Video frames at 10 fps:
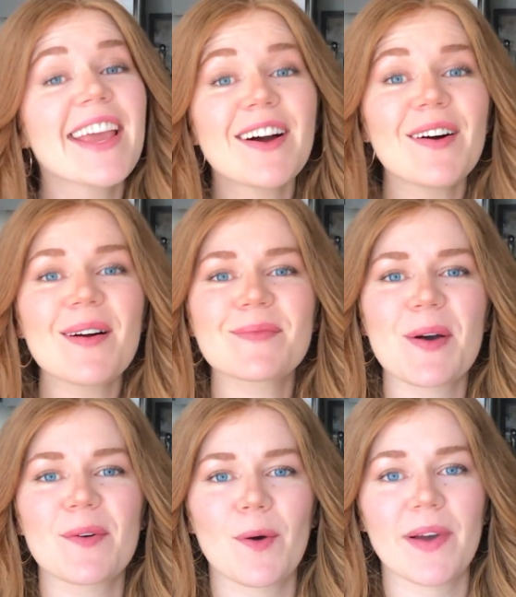Hey y'all, I'm
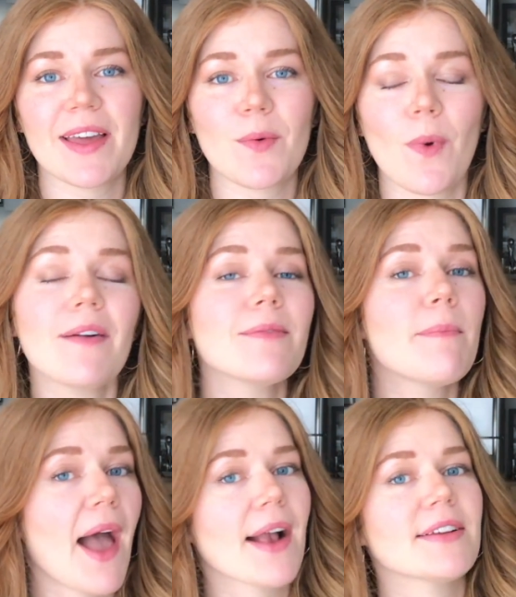Coco Witt.
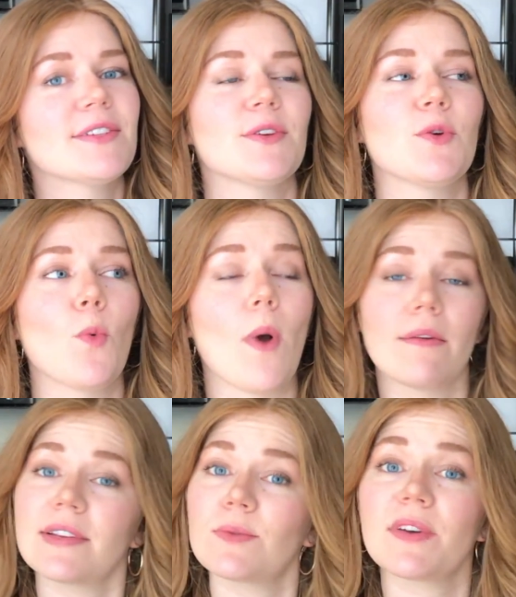Welcome back to
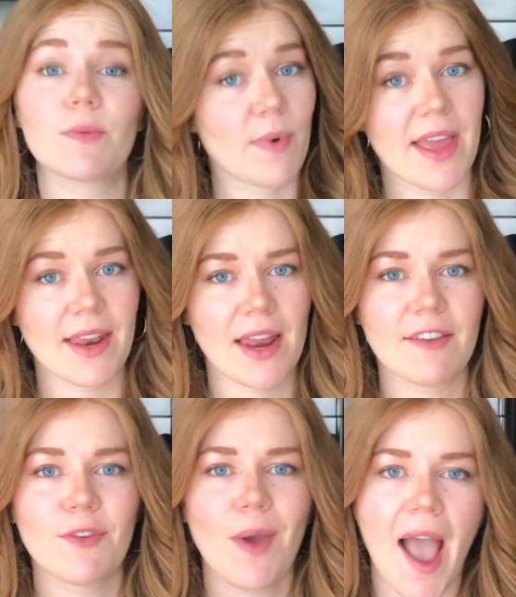Wellness with Wit, and
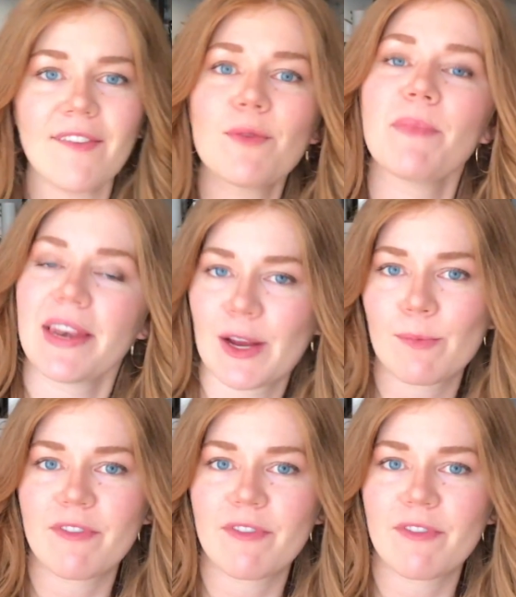if you haven't been here